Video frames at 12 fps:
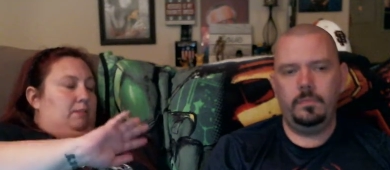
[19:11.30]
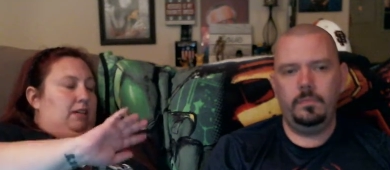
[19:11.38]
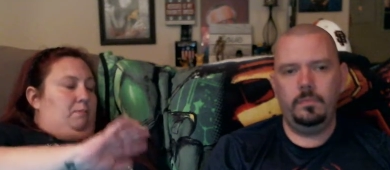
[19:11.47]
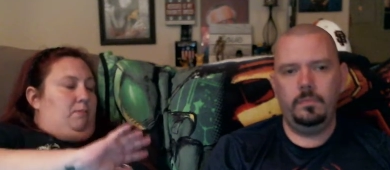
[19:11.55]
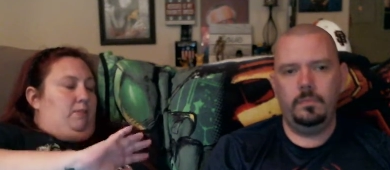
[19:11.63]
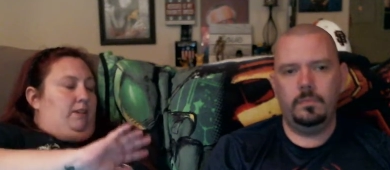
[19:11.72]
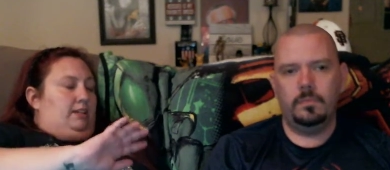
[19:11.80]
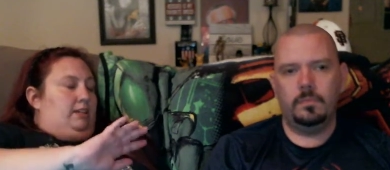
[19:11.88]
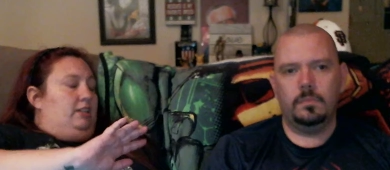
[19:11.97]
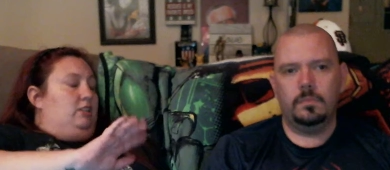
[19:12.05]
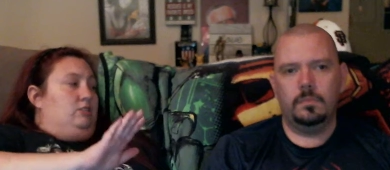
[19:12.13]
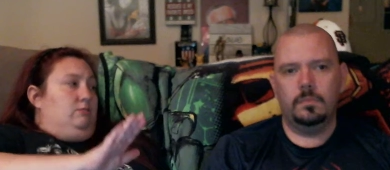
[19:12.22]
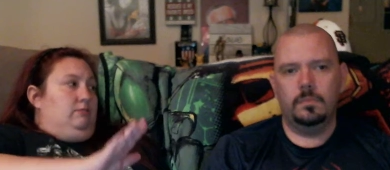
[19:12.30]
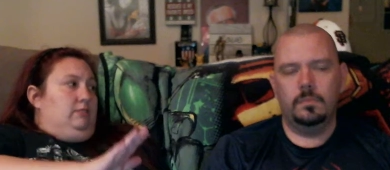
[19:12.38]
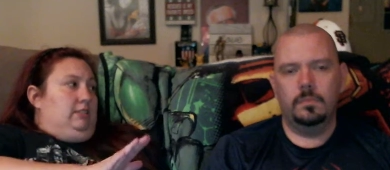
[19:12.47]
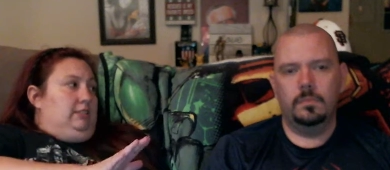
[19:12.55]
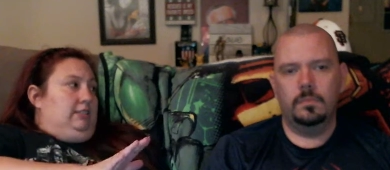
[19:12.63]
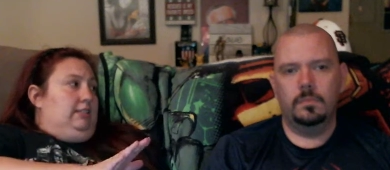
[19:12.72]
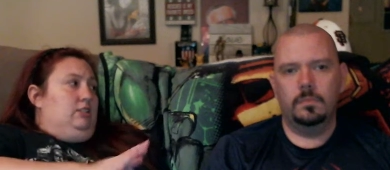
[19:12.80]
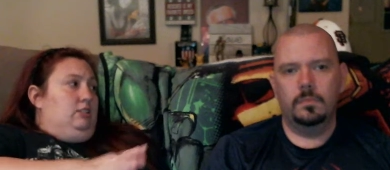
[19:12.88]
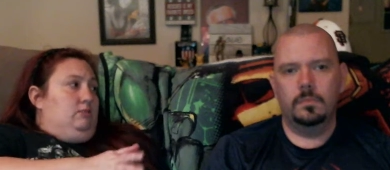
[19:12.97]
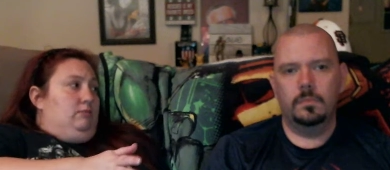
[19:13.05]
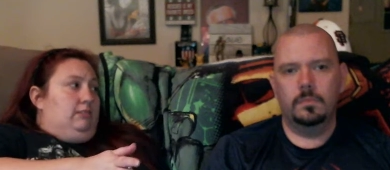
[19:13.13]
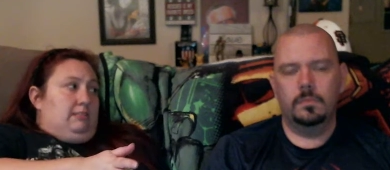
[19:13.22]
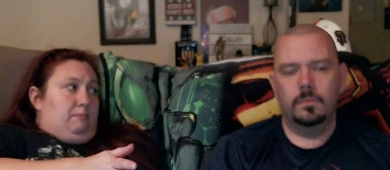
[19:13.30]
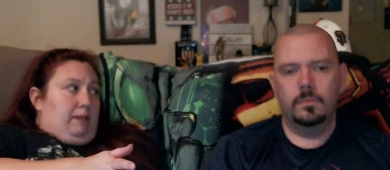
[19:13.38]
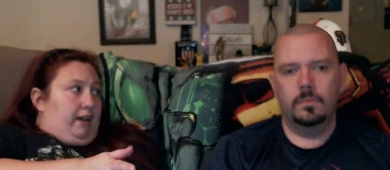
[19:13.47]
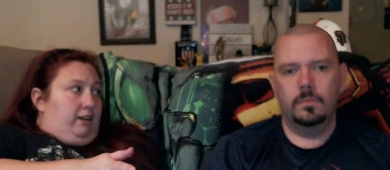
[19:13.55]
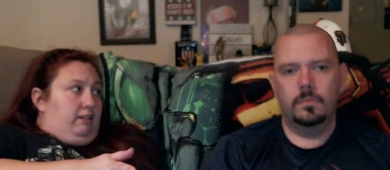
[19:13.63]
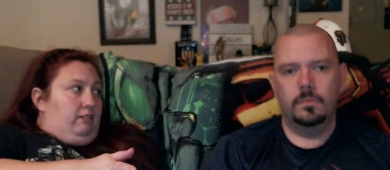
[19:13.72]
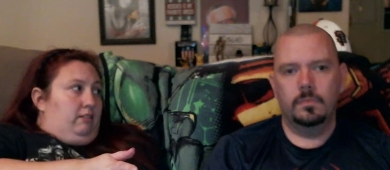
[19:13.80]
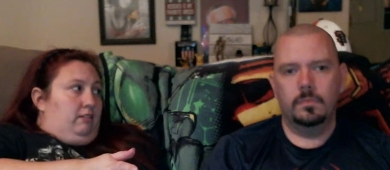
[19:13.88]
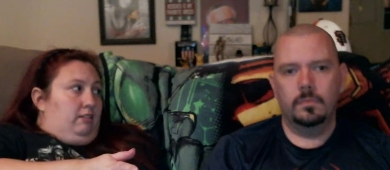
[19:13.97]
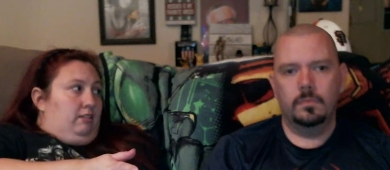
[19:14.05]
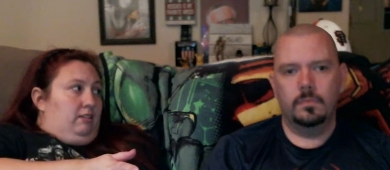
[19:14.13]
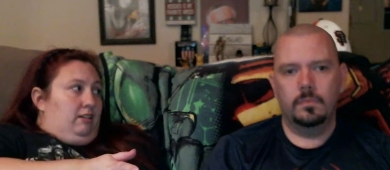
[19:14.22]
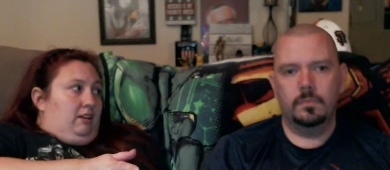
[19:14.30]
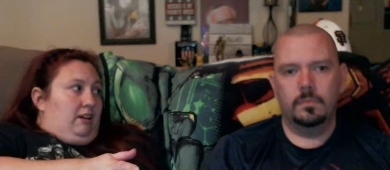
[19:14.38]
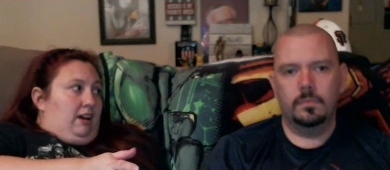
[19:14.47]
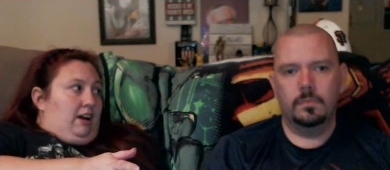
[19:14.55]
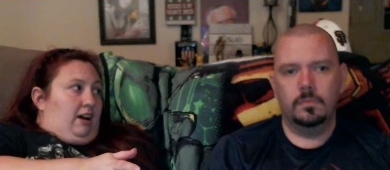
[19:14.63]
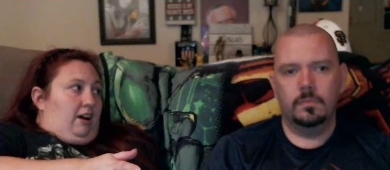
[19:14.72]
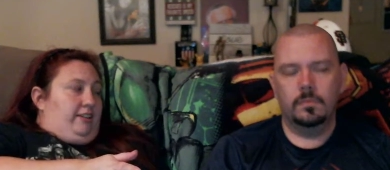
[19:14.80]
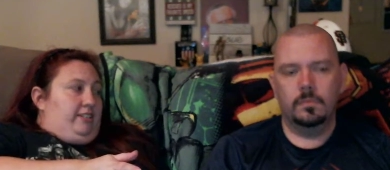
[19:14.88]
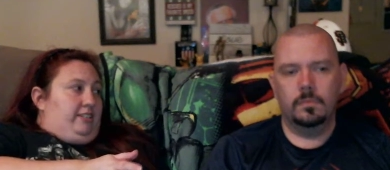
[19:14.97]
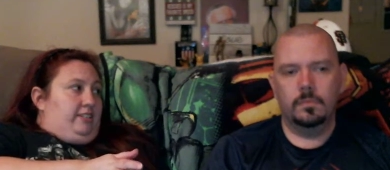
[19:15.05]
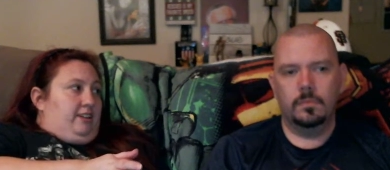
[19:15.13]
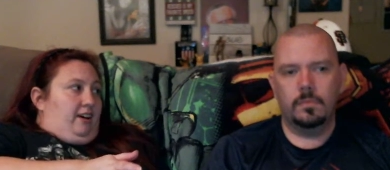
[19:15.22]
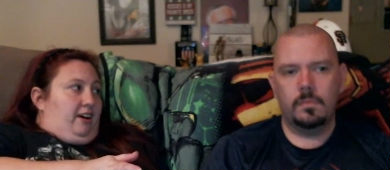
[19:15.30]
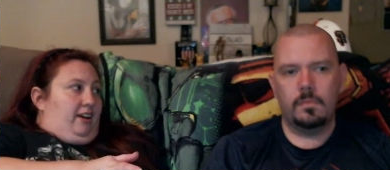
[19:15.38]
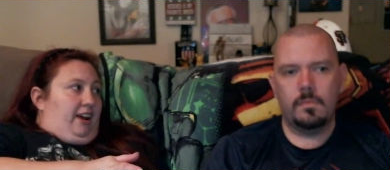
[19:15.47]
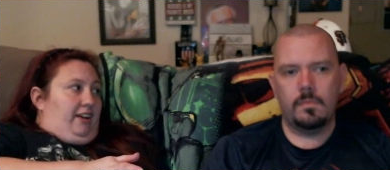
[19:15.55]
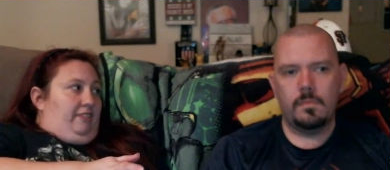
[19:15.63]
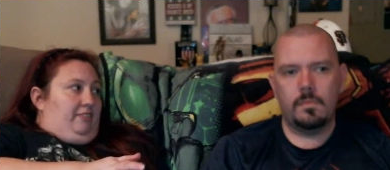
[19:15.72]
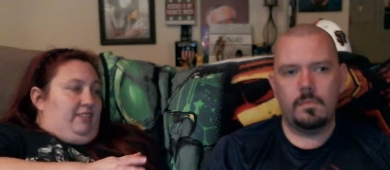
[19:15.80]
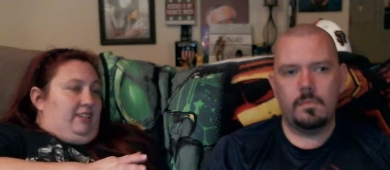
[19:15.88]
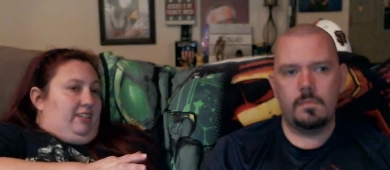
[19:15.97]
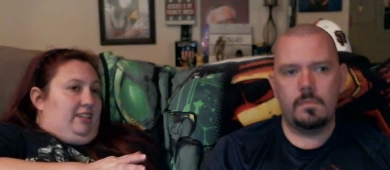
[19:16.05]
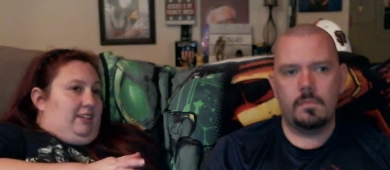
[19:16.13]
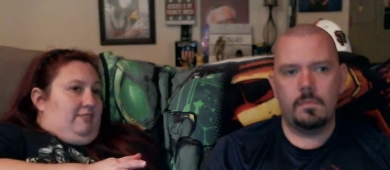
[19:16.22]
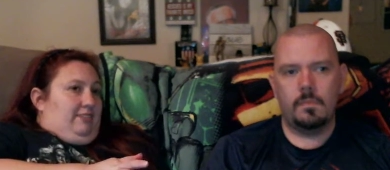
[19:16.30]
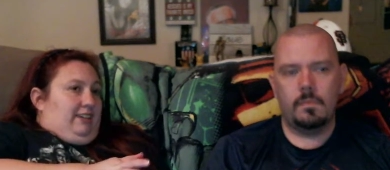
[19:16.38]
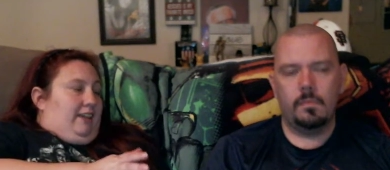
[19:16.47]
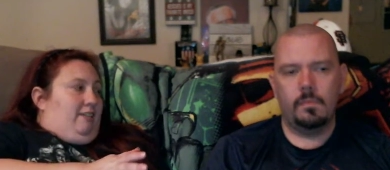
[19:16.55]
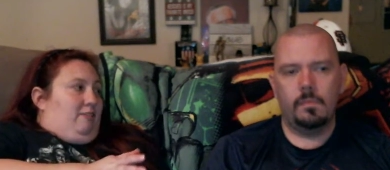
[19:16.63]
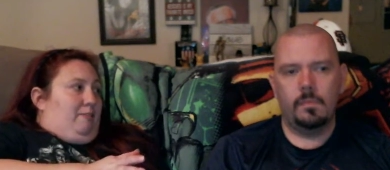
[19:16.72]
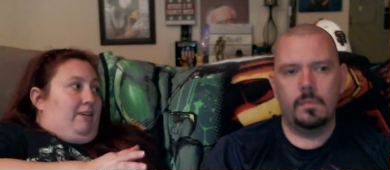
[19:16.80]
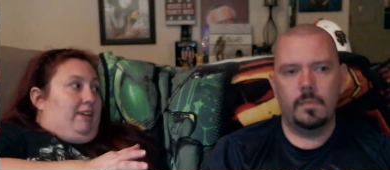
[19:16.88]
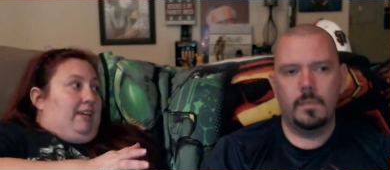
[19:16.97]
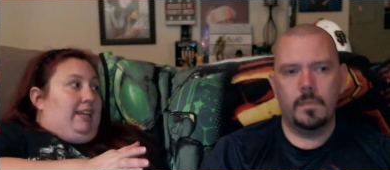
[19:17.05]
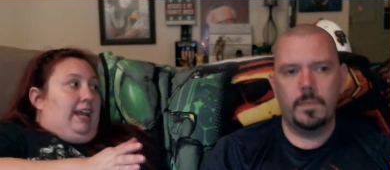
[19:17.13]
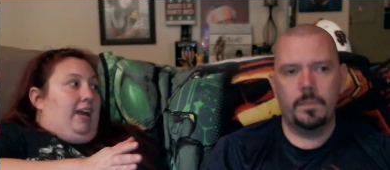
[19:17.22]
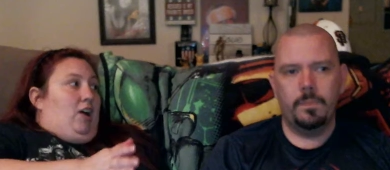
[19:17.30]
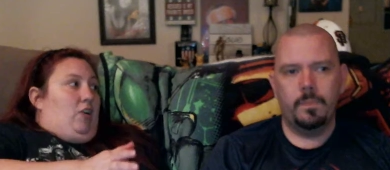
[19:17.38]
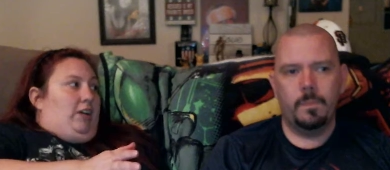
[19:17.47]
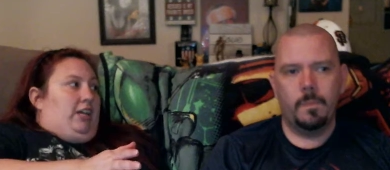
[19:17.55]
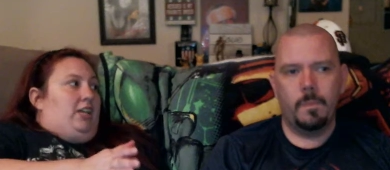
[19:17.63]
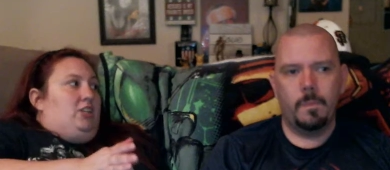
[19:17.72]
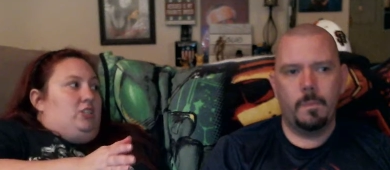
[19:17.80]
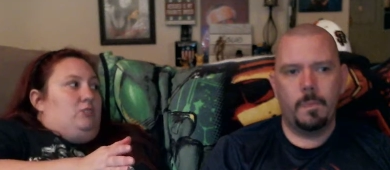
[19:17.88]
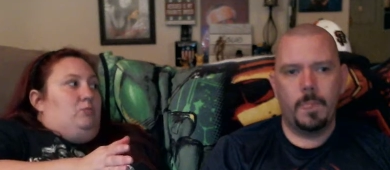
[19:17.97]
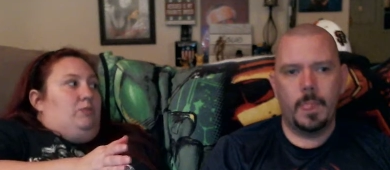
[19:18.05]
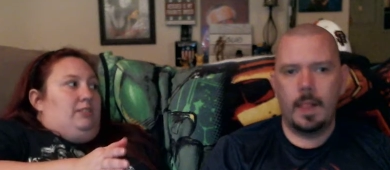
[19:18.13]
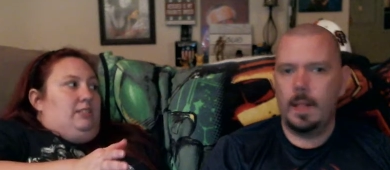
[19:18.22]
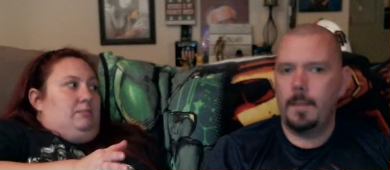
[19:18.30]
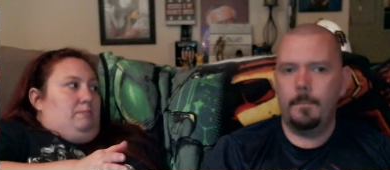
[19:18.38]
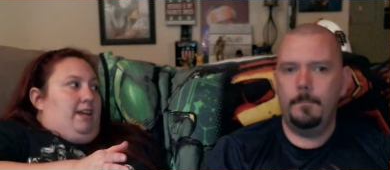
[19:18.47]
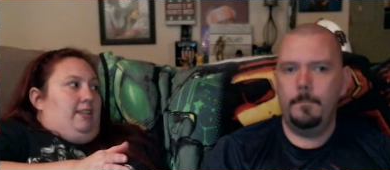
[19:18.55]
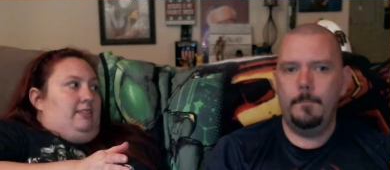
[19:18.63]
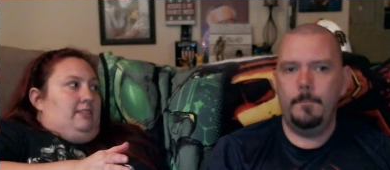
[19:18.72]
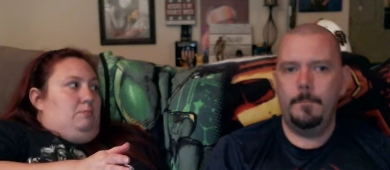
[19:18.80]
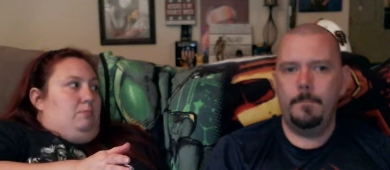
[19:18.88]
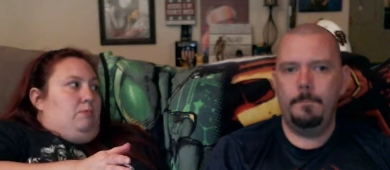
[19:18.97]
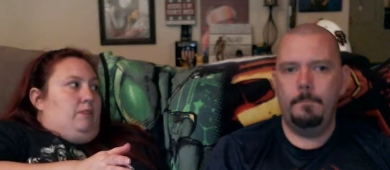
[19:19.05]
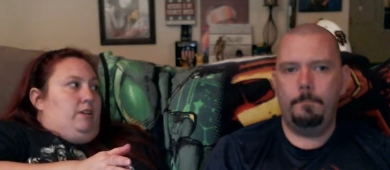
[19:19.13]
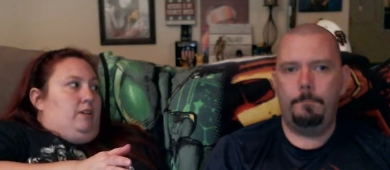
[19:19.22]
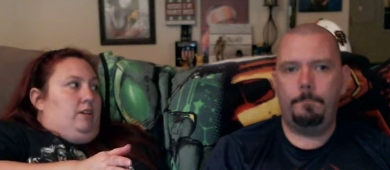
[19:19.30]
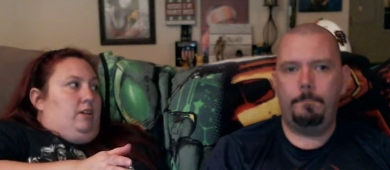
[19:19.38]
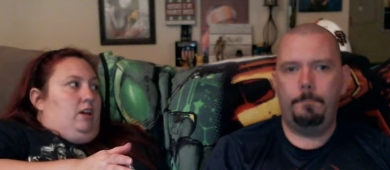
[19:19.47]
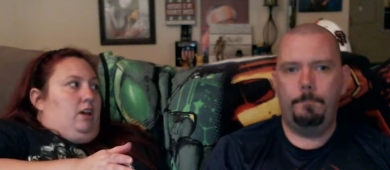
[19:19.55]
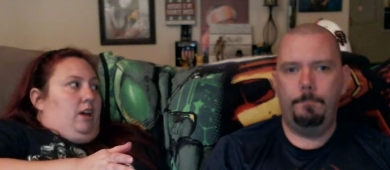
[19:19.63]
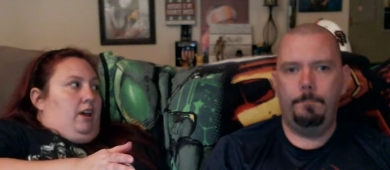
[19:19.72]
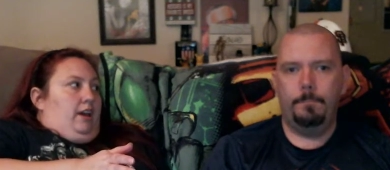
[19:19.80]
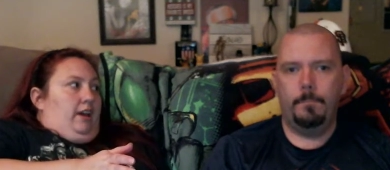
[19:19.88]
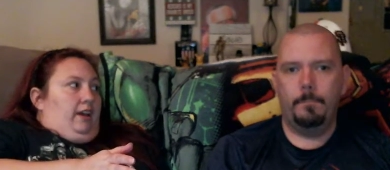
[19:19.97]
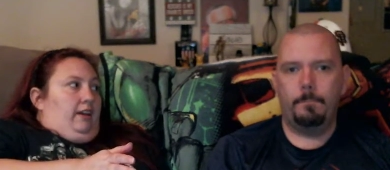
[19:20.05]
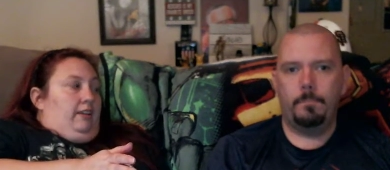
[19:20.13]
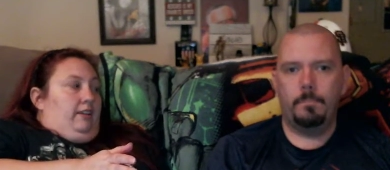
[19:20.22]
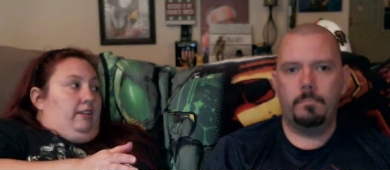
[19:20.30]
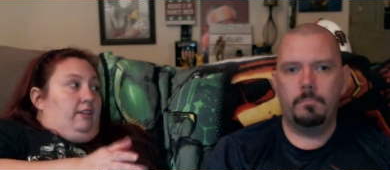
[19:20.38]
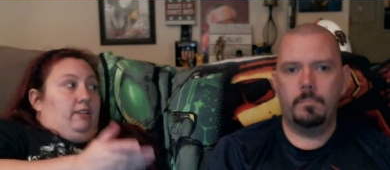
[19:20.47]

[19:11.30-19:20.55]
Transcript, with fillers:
Speaker 1: people. Uh, he just wants to. He just wants his bat. Honest to God, I don't think he even cared about getting out. He just wants his bat at this point. And